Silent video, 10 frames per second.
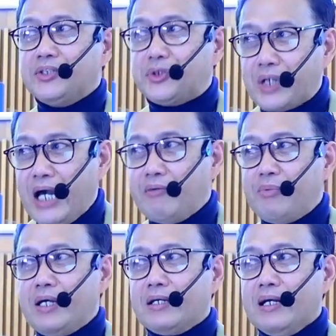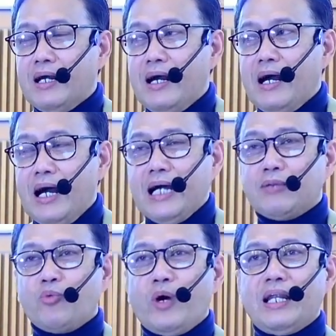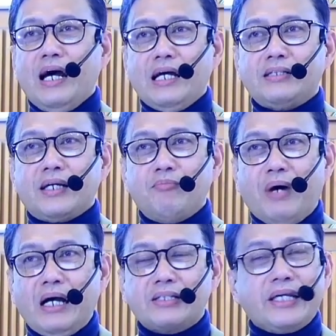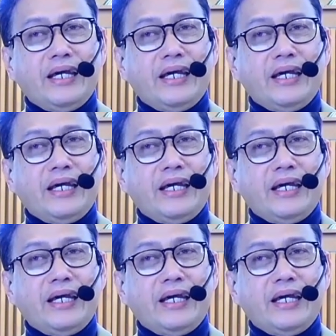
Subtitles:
driving at 100 miles,